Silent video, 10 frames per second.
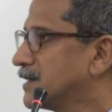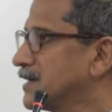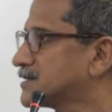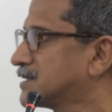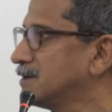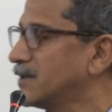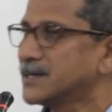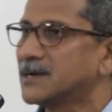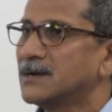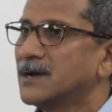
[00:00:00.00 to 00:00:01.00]
They see
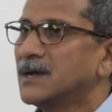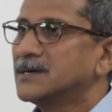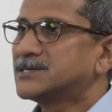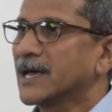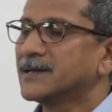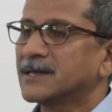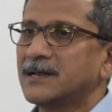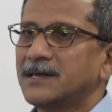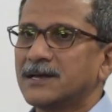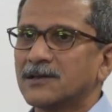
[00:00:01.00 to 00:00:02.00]
whether
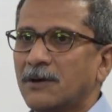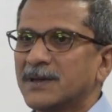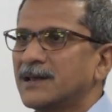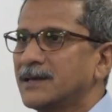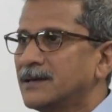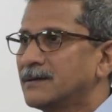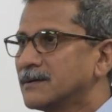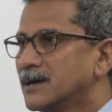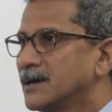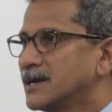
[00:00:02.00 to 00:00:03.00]
technically, economically,
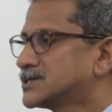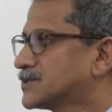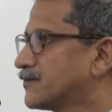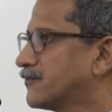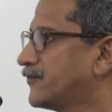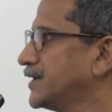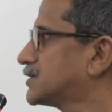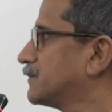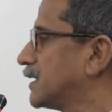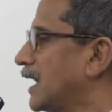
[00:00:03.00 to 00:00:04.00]
it's
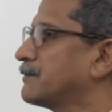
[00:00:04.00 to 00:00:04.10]
feasible.